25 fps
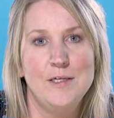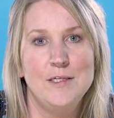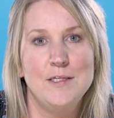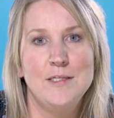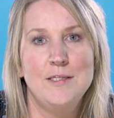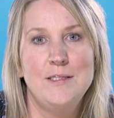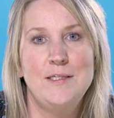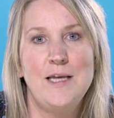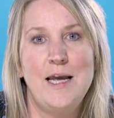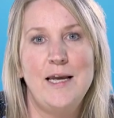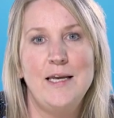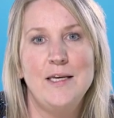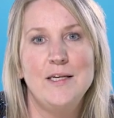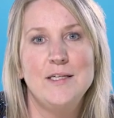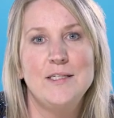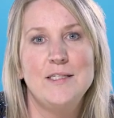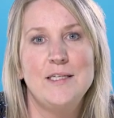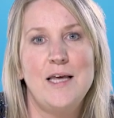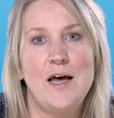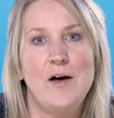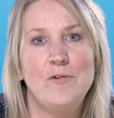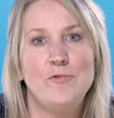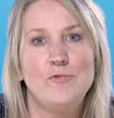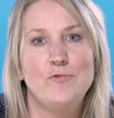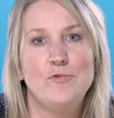Set
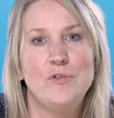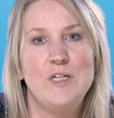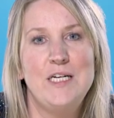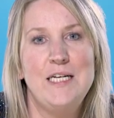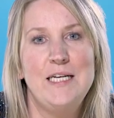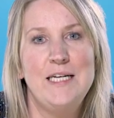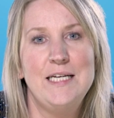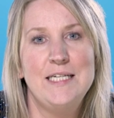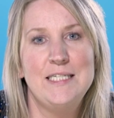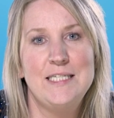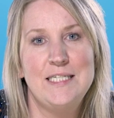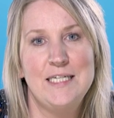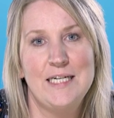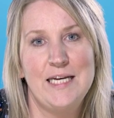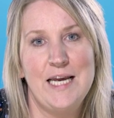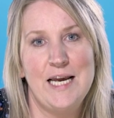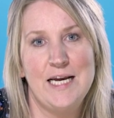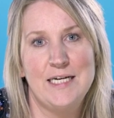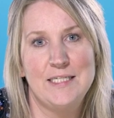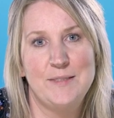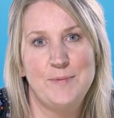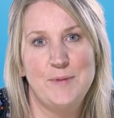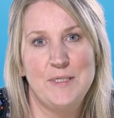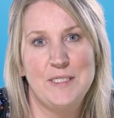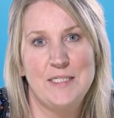yourself realistic
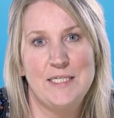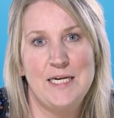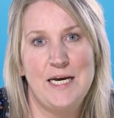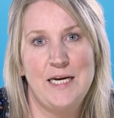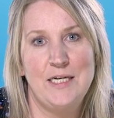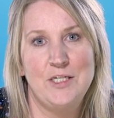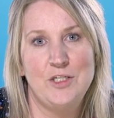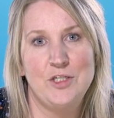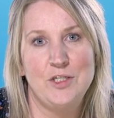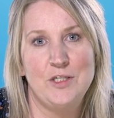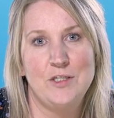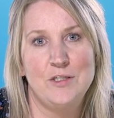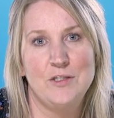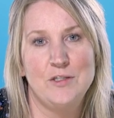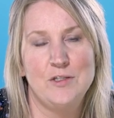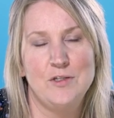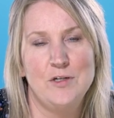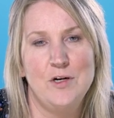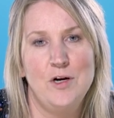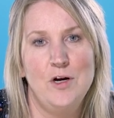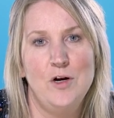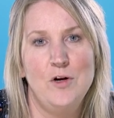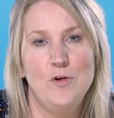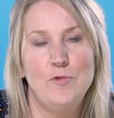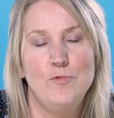expectations,
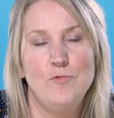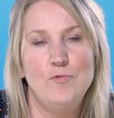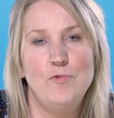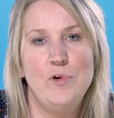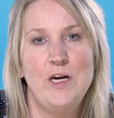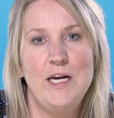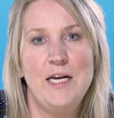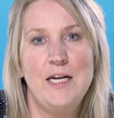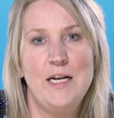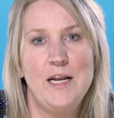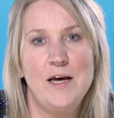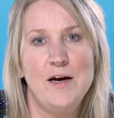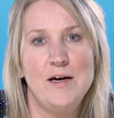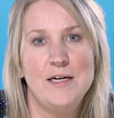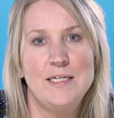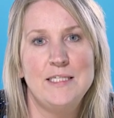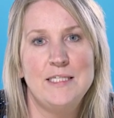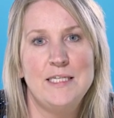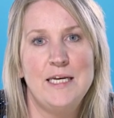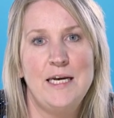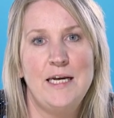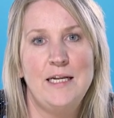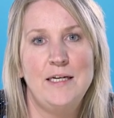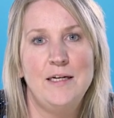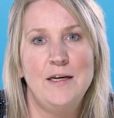
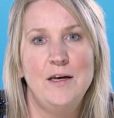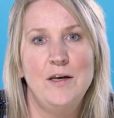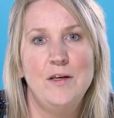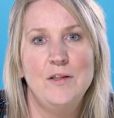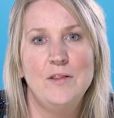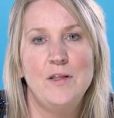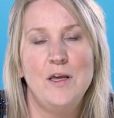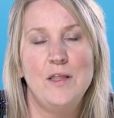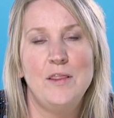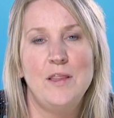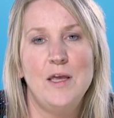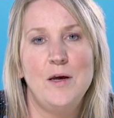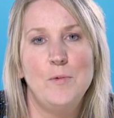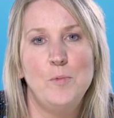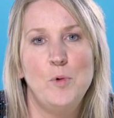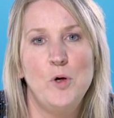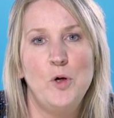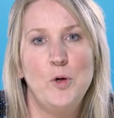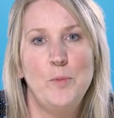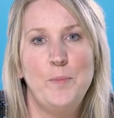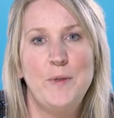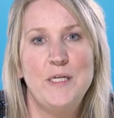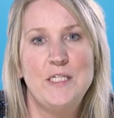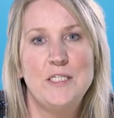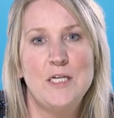realising that there
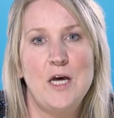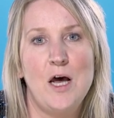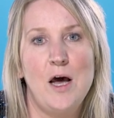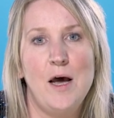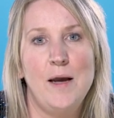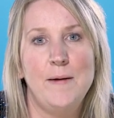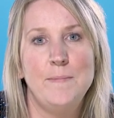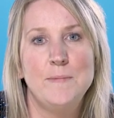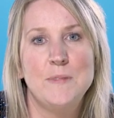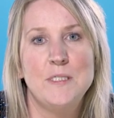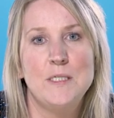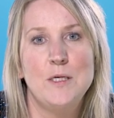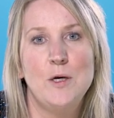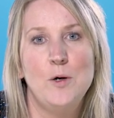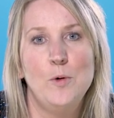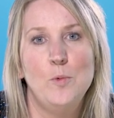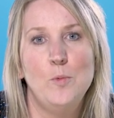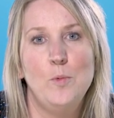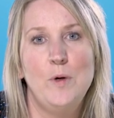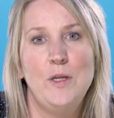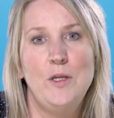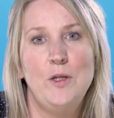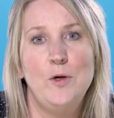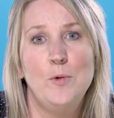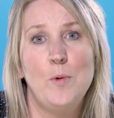will be times
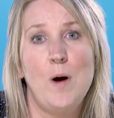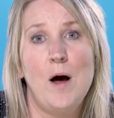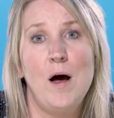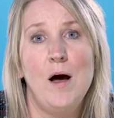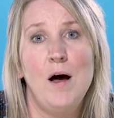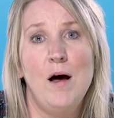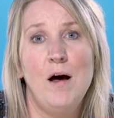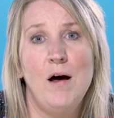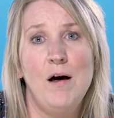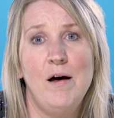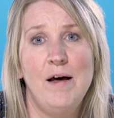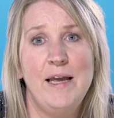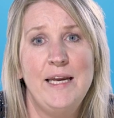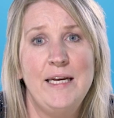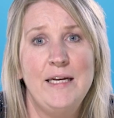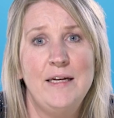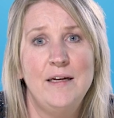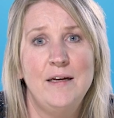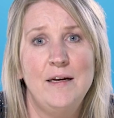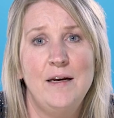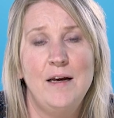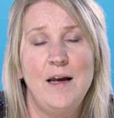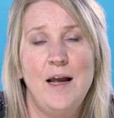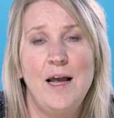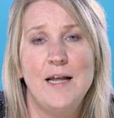when you are high
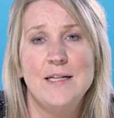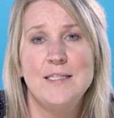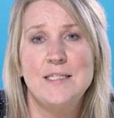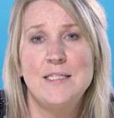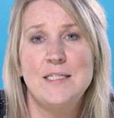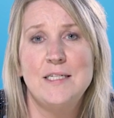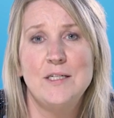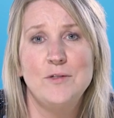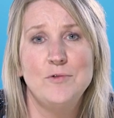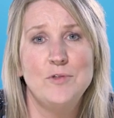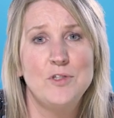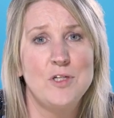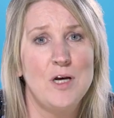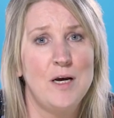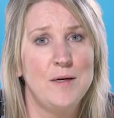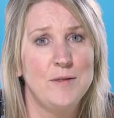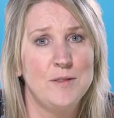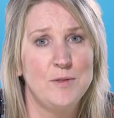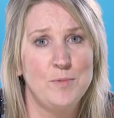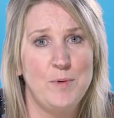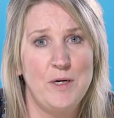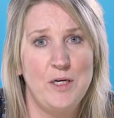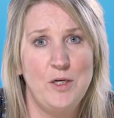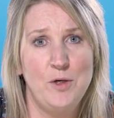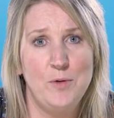and still
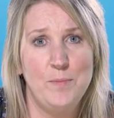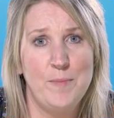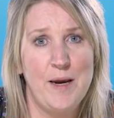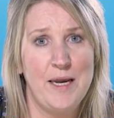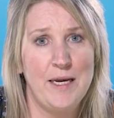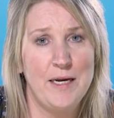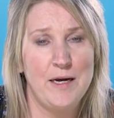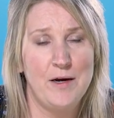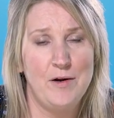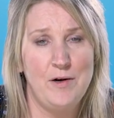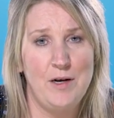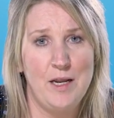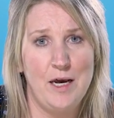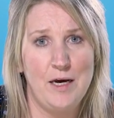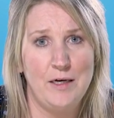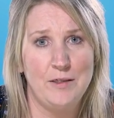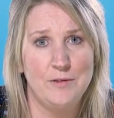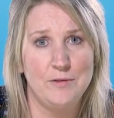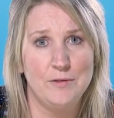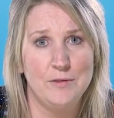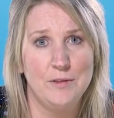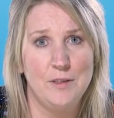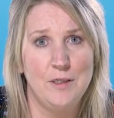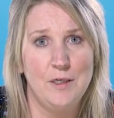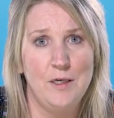times where you may go low.